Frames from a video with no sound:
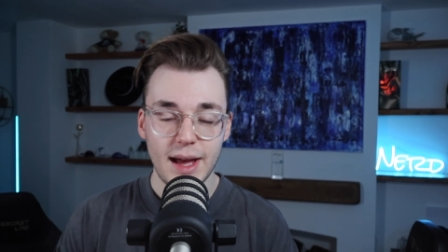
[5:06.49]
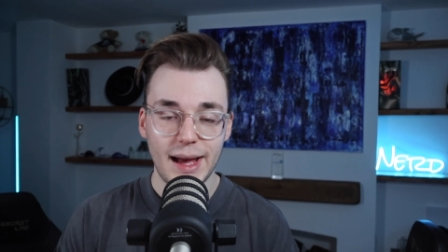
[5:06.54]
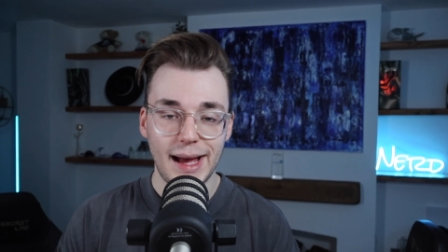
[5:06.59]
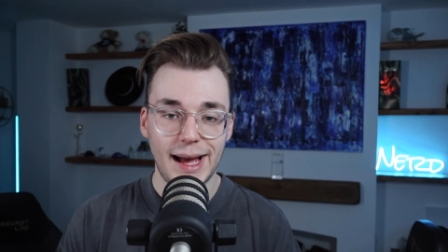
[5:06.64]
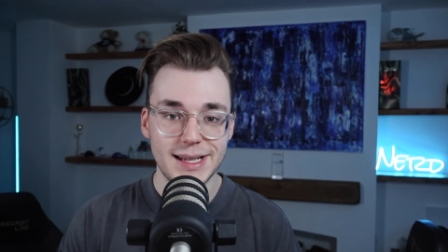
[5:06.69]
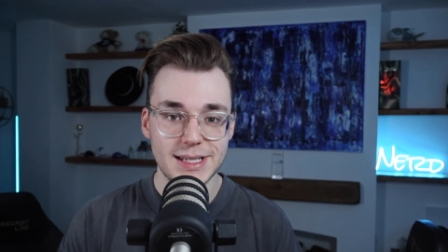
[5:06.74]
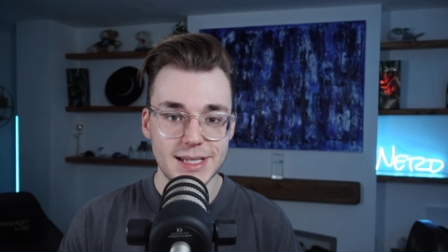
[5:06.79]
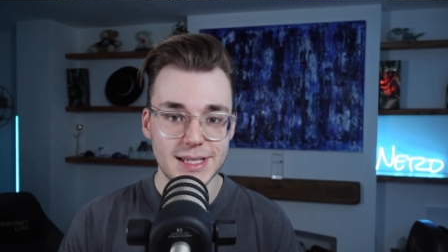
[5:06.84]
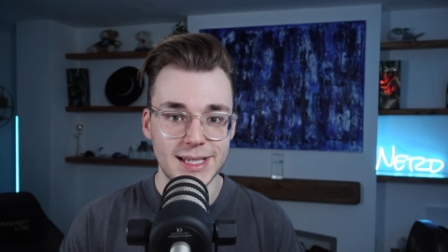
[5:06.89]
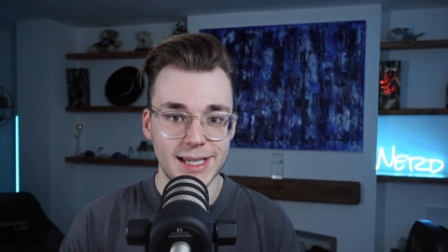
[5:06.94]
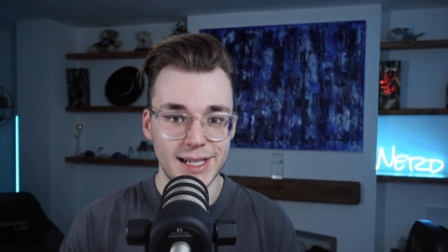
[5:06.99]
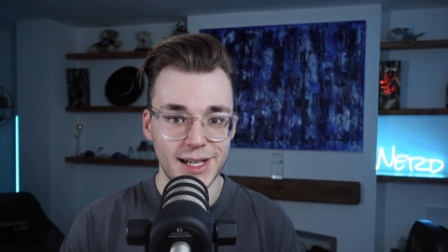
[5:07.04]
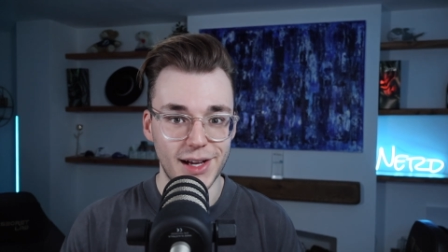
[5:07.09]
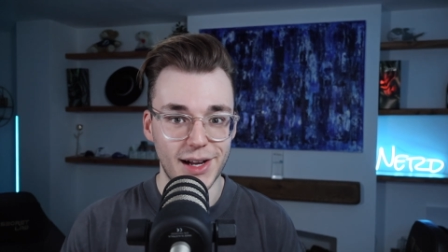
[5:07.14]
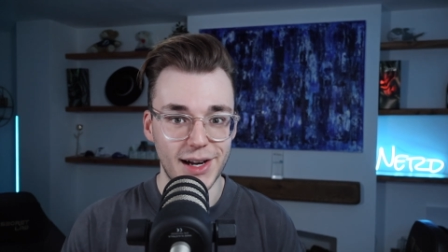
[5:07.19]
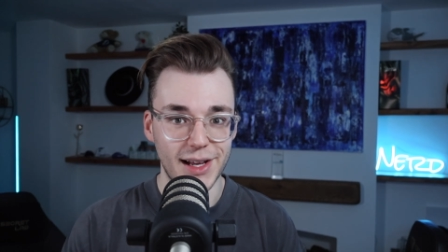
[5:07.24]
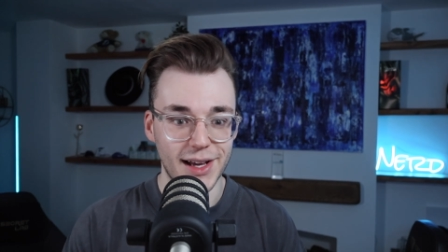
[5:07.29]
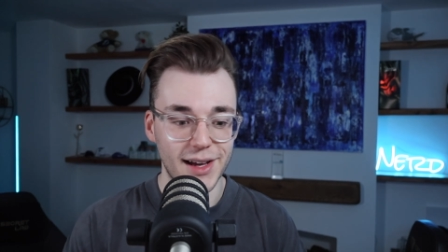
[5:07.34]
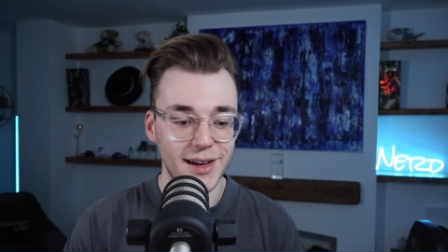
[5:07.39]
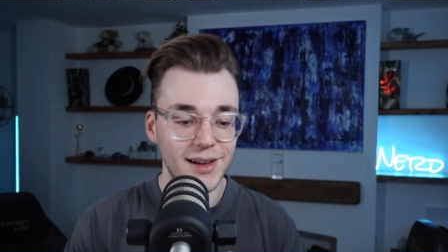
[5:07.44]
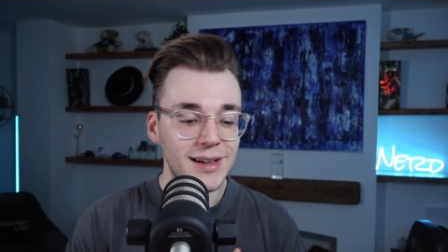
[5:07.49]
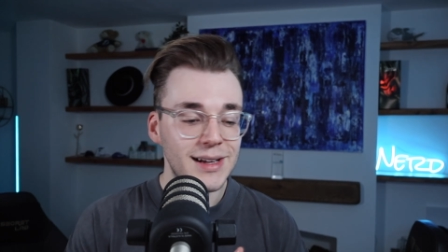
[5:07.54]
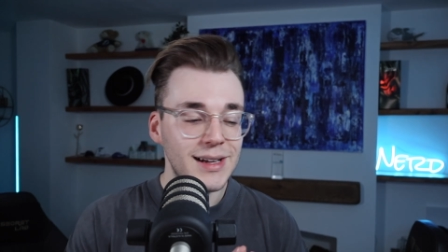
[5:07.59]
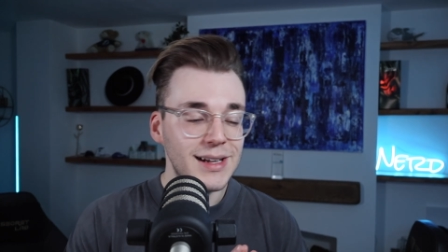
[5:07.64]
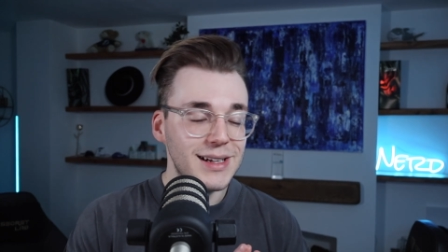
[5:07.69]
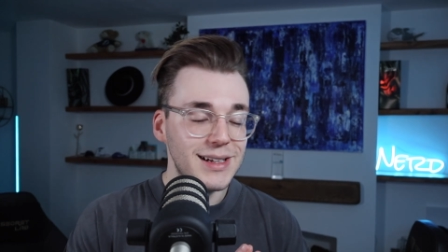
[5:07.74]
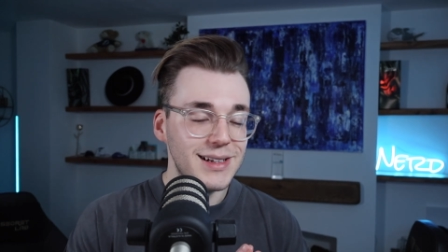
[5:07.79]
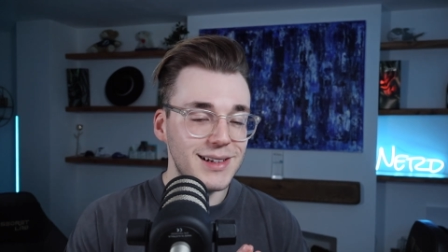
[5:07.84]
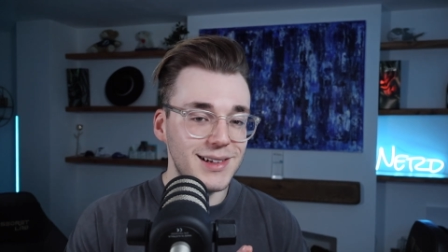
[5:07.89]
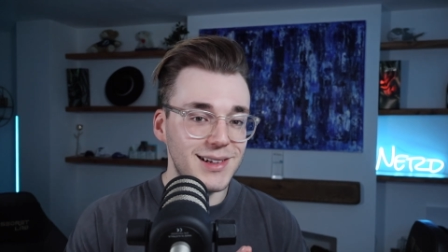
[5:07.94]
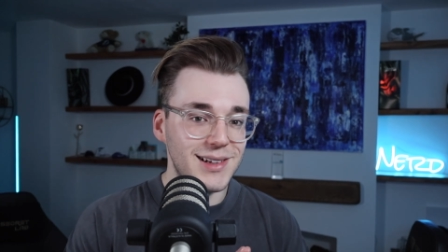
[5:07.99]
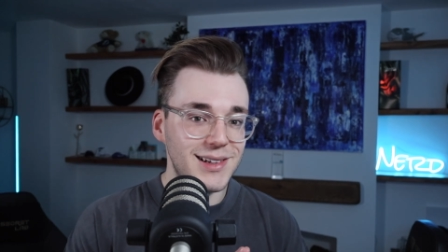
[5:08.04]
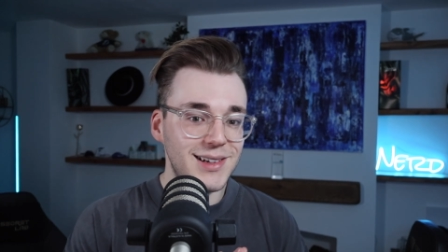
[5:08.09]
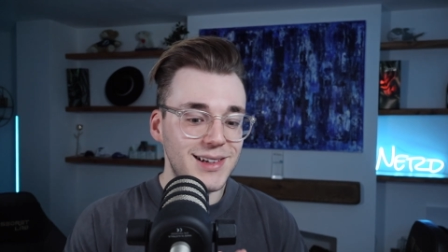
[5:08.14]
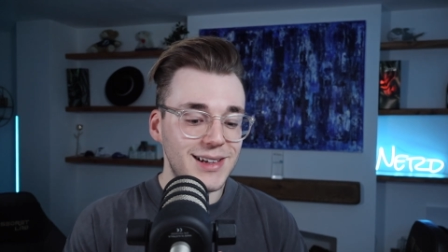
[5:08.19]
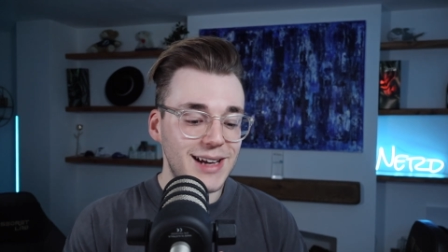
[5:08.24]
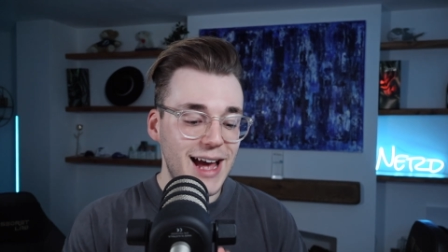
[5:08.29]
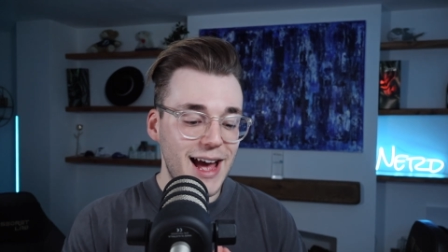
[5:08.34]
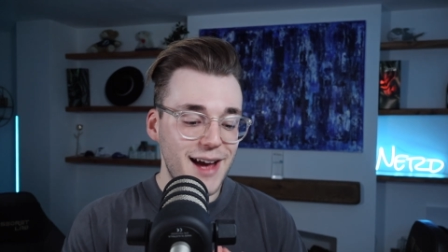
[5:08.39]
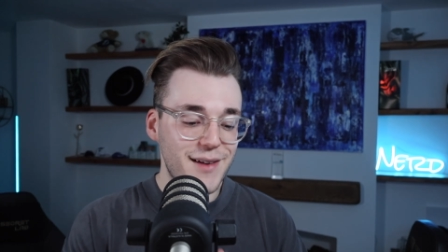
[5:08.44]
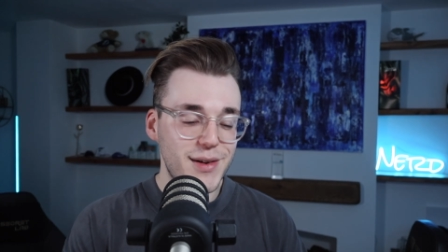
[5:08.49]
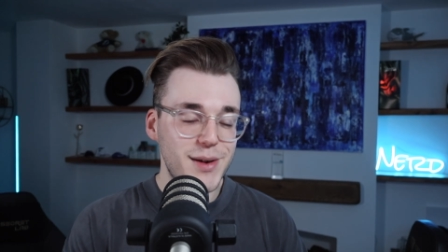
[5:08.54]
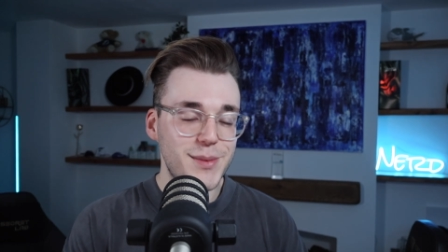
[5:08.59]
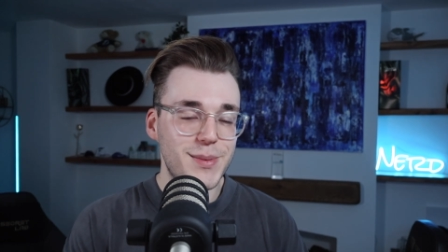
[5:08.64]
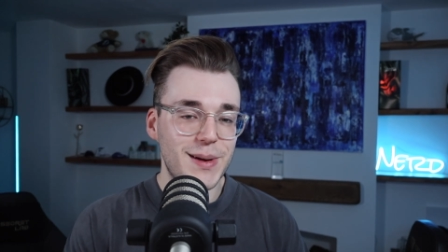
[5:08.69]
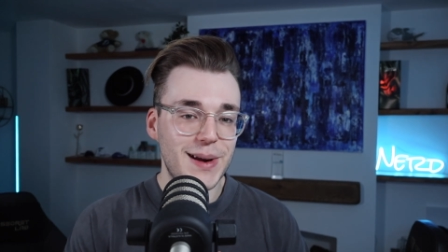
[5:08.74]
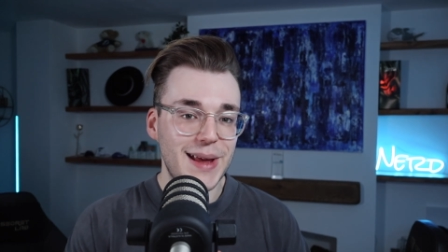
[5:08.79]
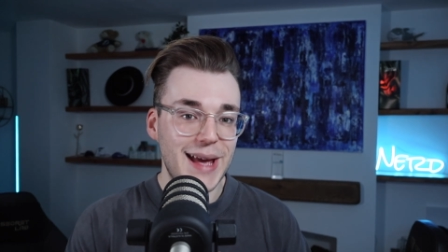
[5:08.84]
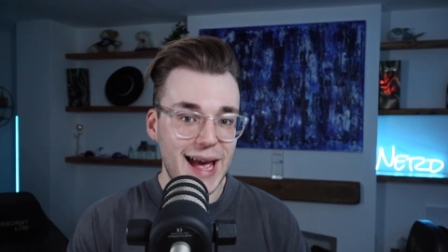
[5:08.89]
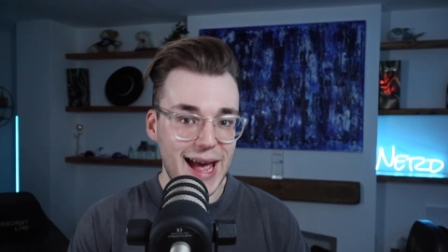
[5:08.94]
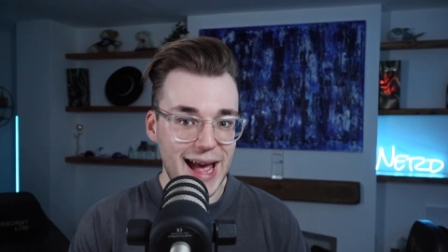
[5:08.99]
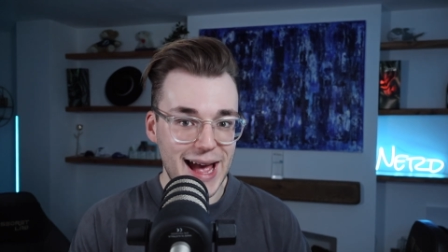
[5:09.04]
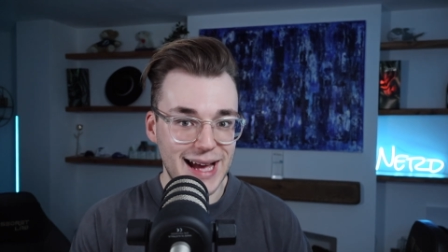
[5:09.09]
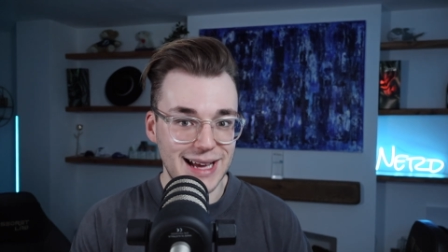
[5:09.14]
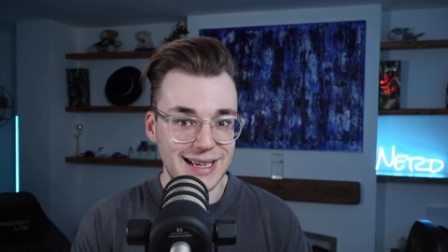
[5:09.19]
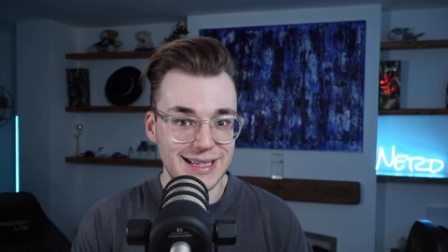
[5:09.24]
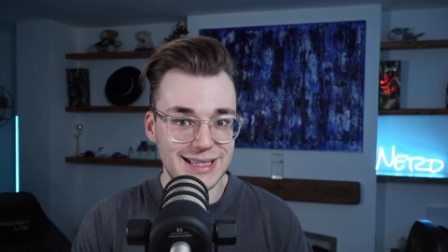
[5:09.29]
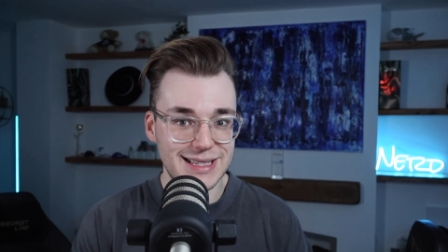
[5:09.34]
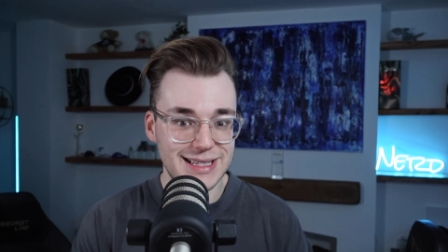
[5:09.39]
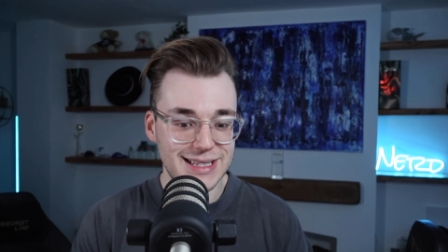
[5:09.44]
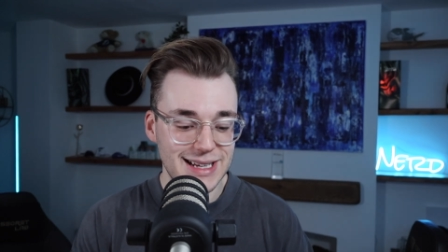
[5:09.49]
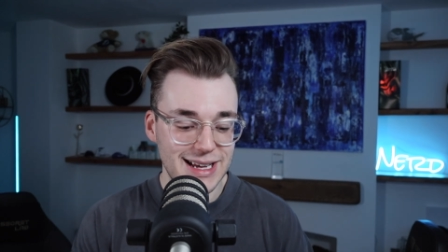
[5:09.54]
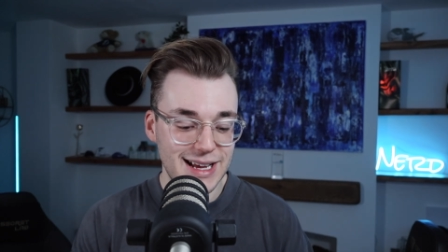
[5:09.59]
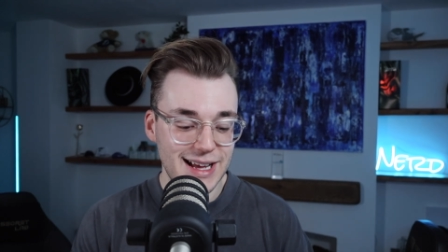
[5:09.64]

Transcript: as I said earlier, everybody has